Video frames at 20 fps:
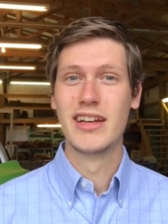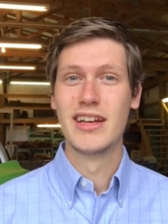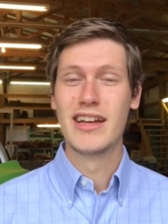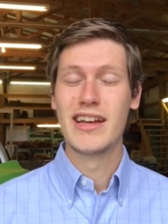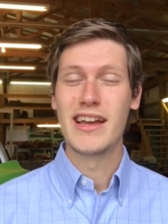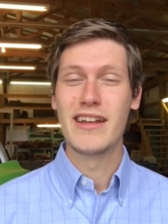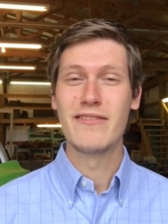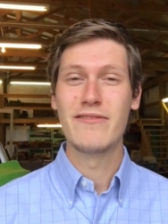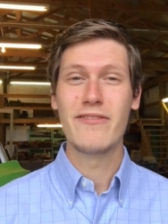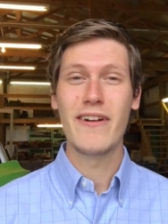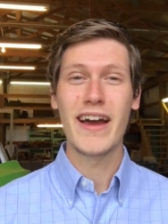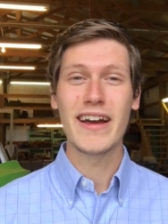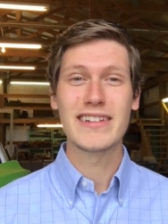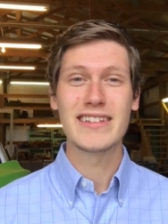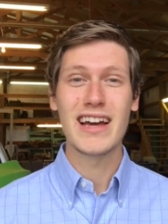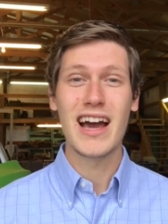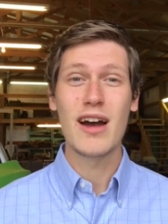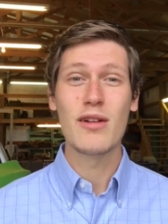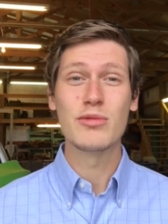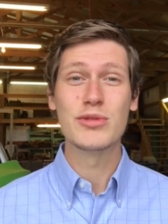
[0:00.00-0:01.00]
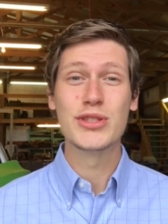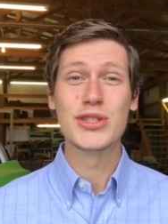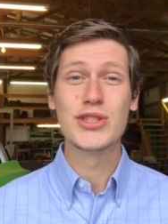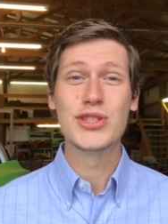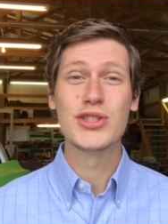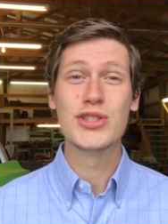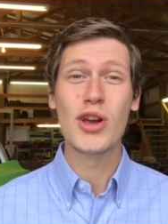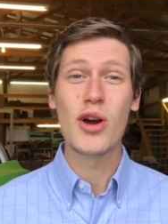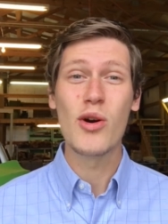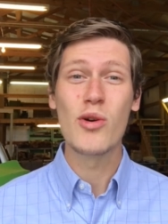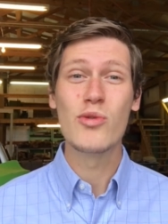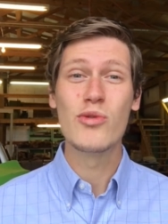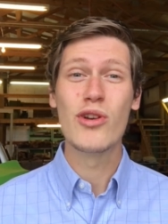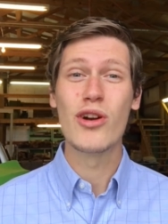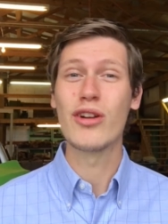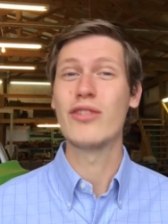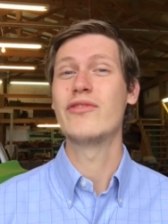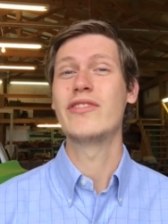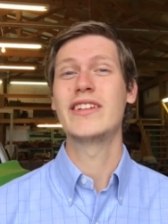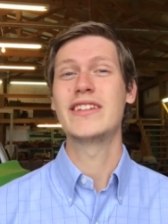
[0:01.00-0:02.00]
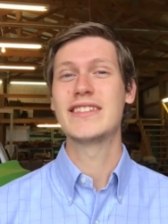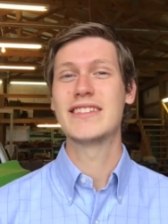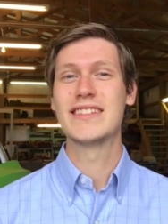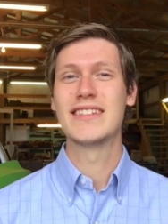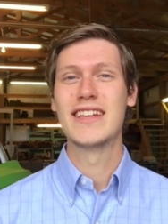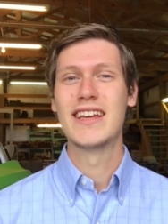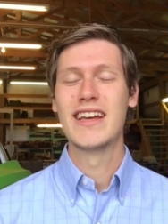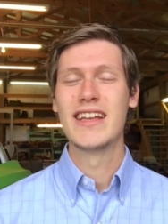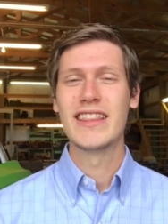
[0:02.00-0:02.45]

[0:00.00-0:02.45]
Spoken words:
In fact, I was so nervous